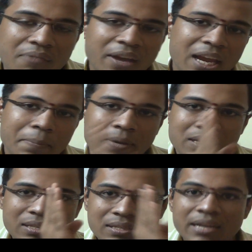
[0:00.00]
If I keep
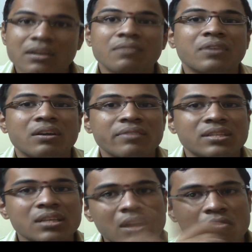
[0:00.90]
it at the center of
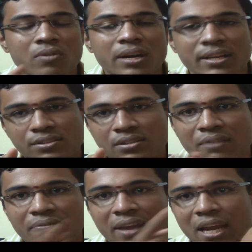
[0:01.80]
curvature, how it
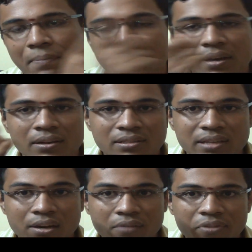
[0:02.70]
is? If I keep it at the
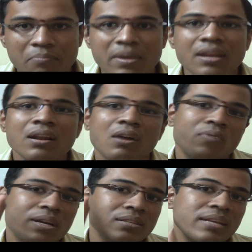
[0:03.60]
center of the mirror,
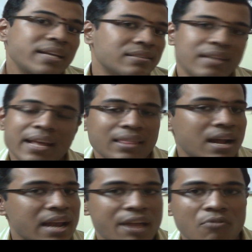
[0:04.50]
how it is? It's like
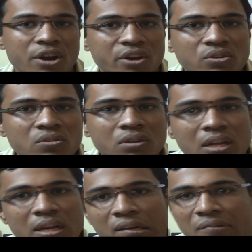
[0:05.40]
that. I want you to
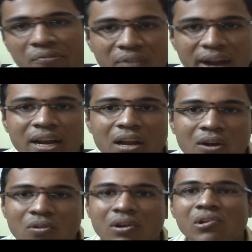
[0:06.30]
find
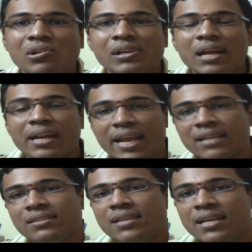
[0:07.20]
out.
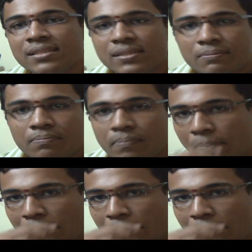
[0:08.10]
Next is,